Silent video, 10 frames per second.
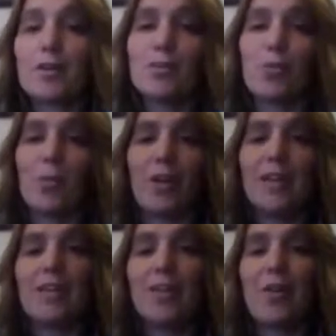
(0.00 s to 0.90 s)
of the
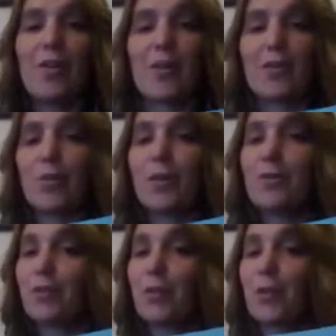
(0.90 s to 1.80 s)
story. So there's a one for